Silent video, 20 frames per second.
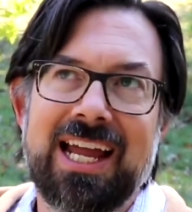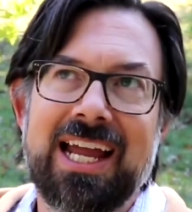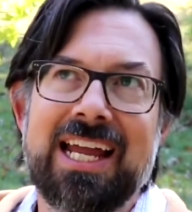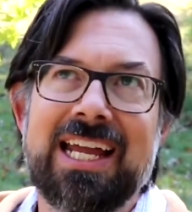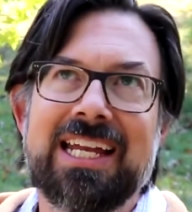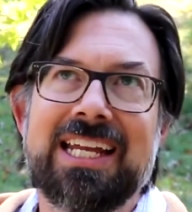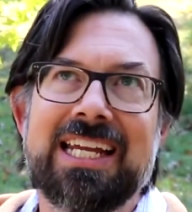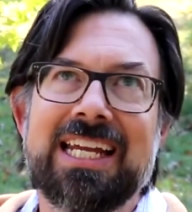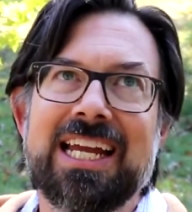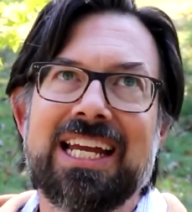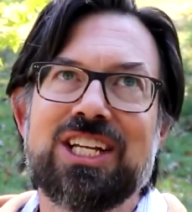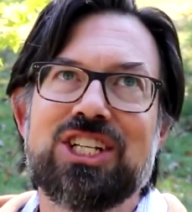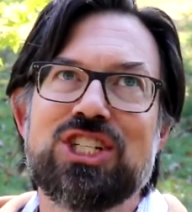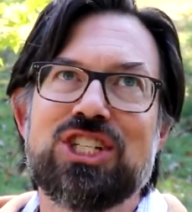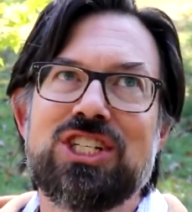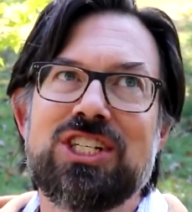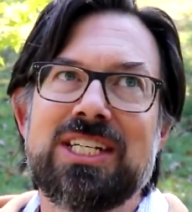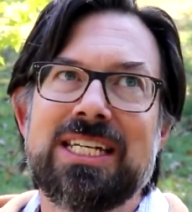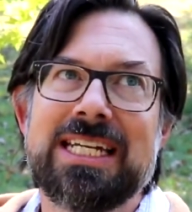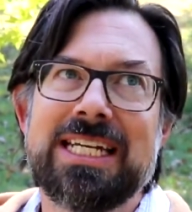
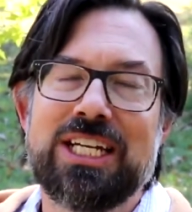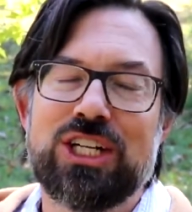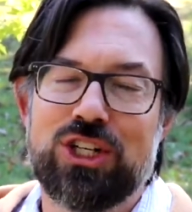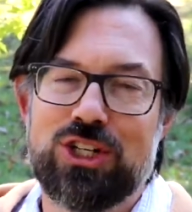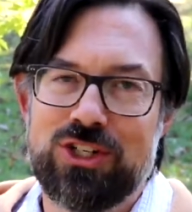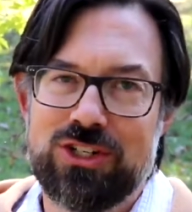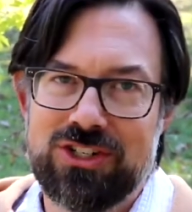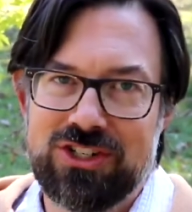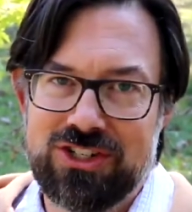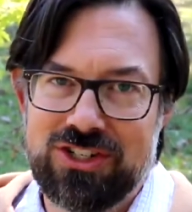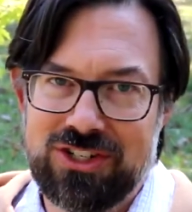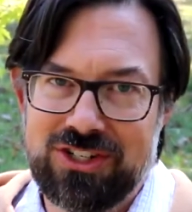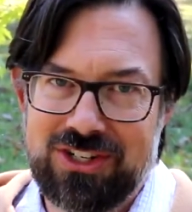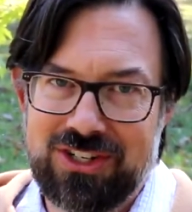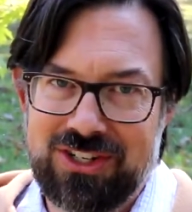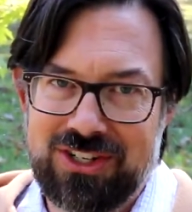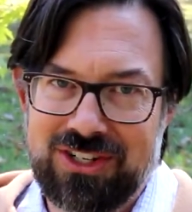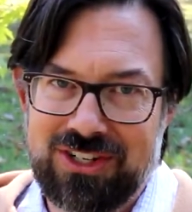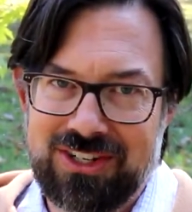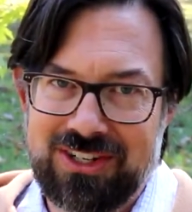ADHDers
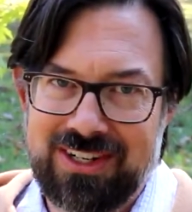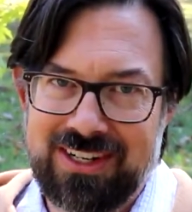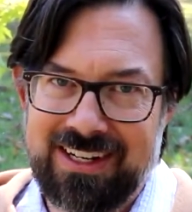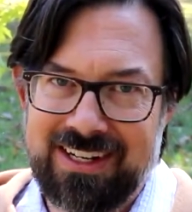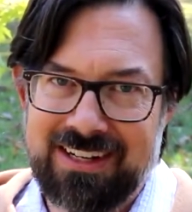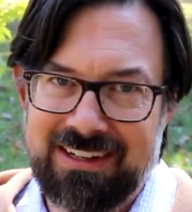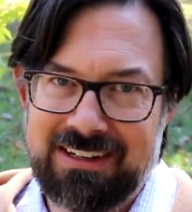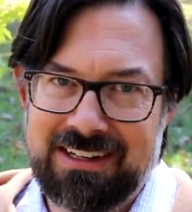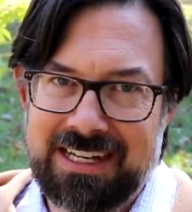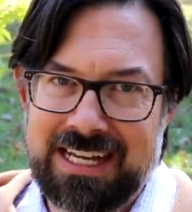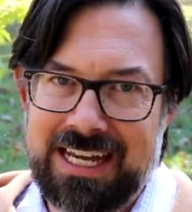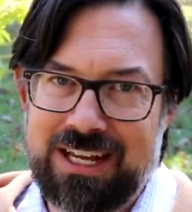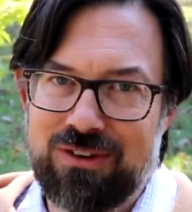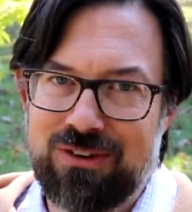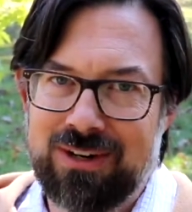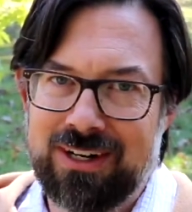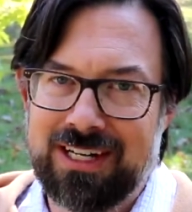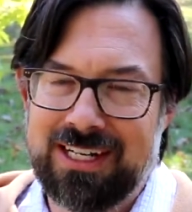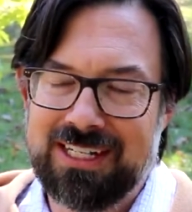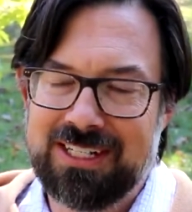can
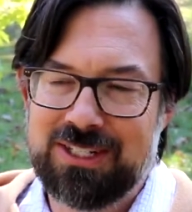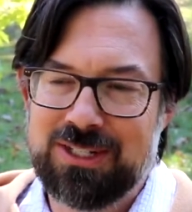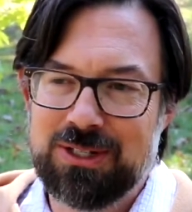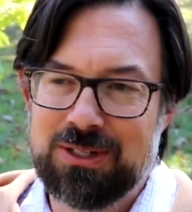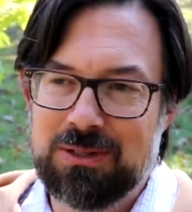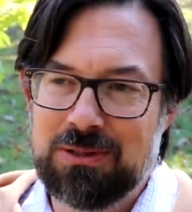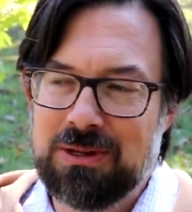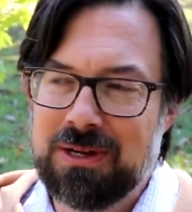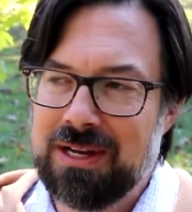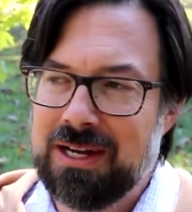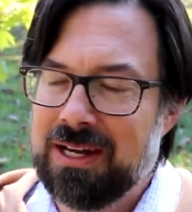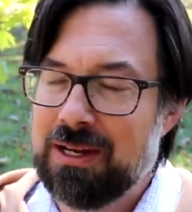relate to.